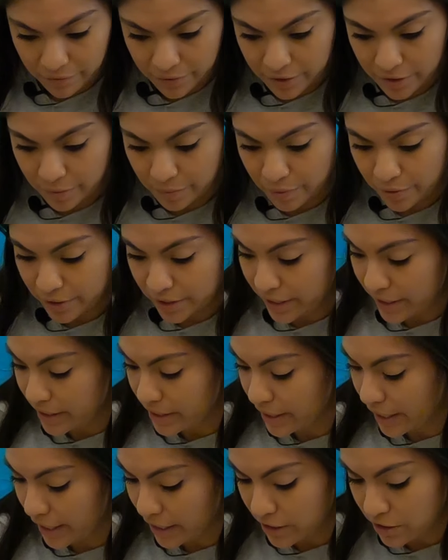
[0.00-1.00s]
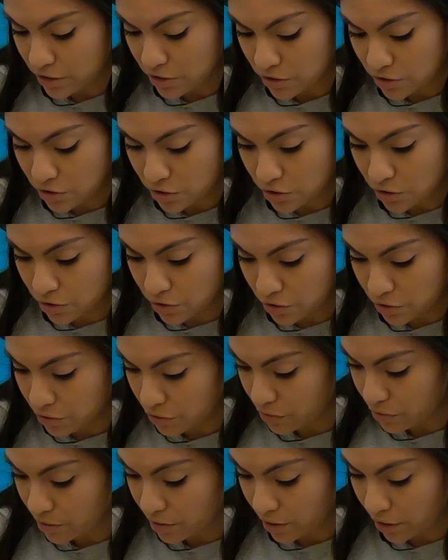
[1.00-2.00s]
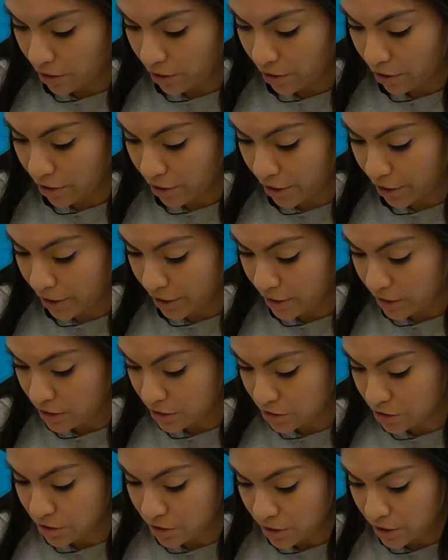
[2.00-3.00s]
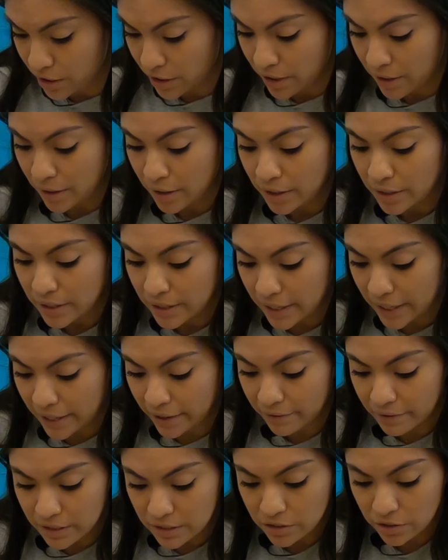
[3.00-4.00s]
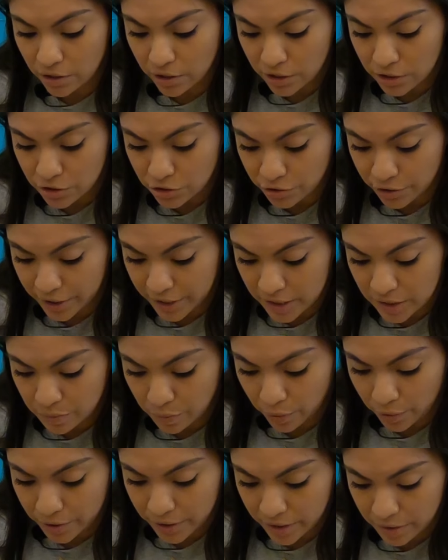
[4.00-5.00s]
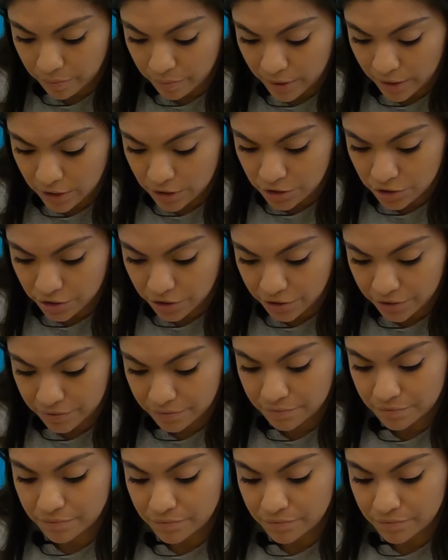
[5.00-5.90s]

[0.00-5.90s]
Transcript: We're gonna put it next to our carrots are transported picture.